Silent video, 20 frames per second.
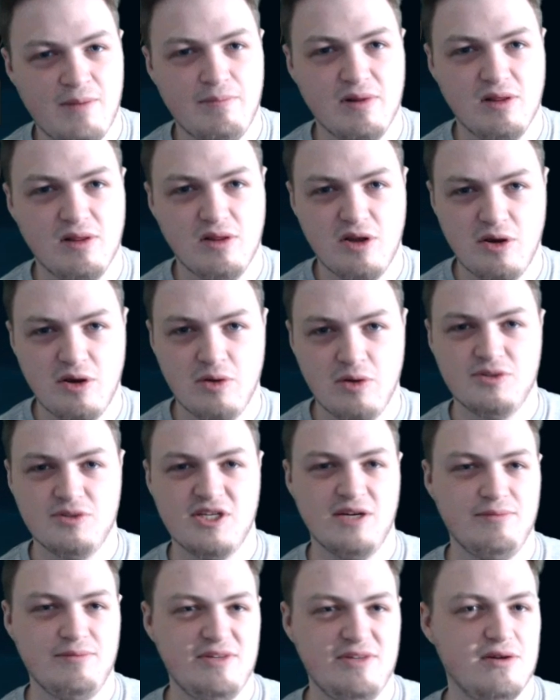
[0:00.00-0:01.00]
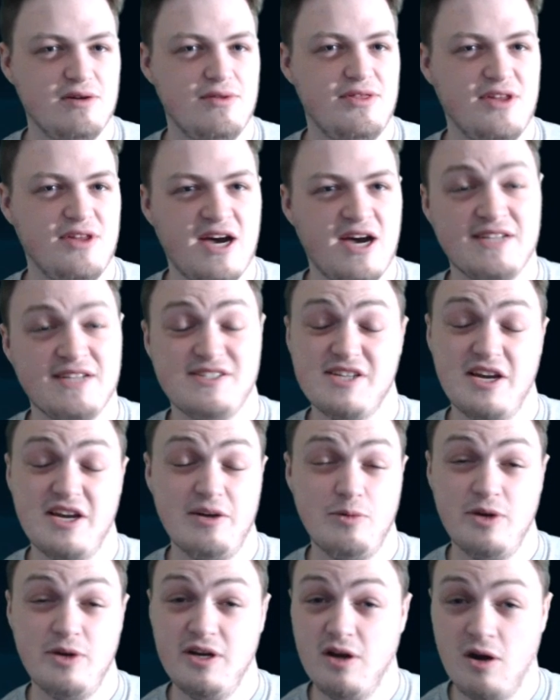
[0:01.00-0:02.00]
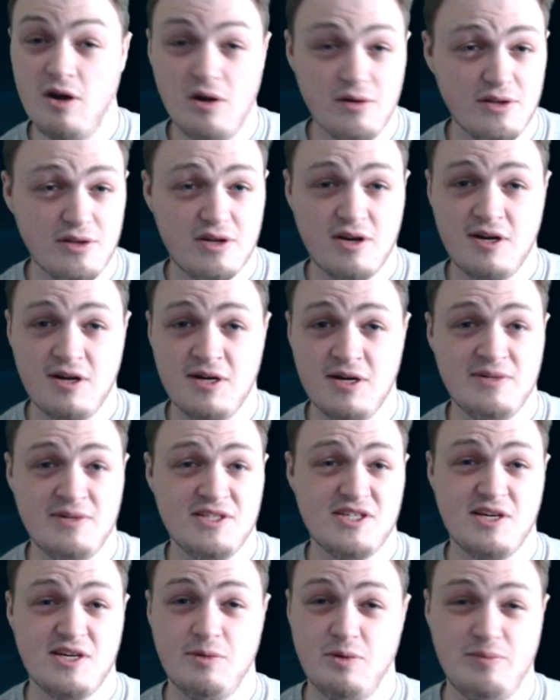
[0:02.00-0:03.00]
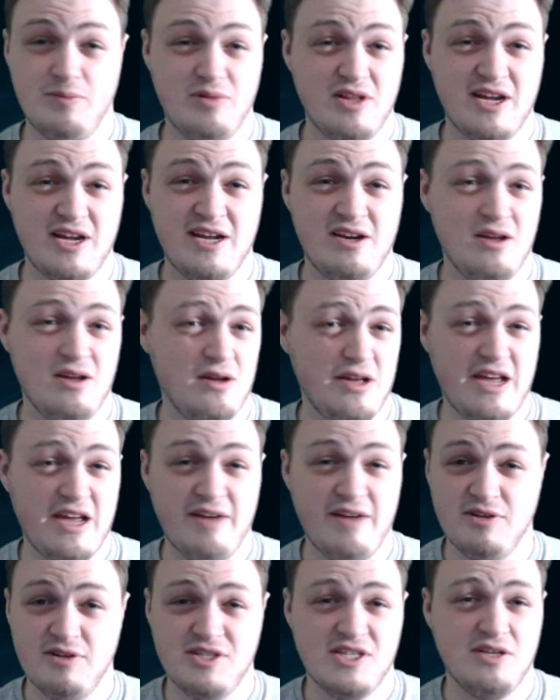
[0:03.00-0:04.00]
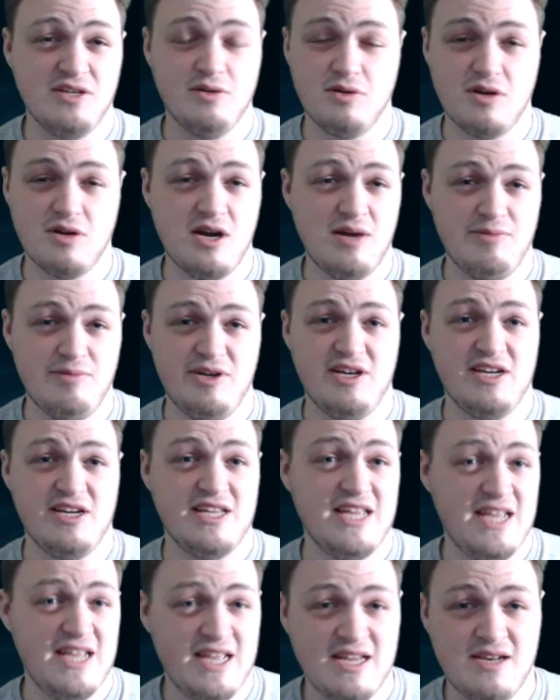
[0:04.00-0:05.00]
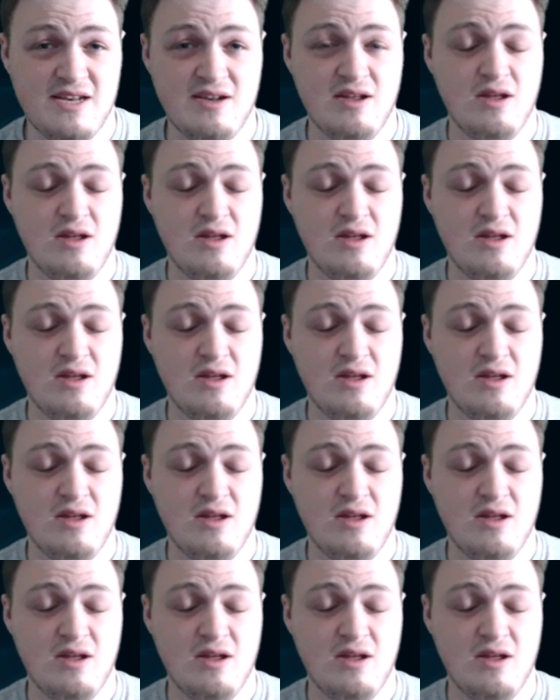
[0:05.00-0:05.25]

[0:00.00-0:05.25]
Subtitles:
below. Tell me your thoughts. I read all the comments. I reply to every single comment I can.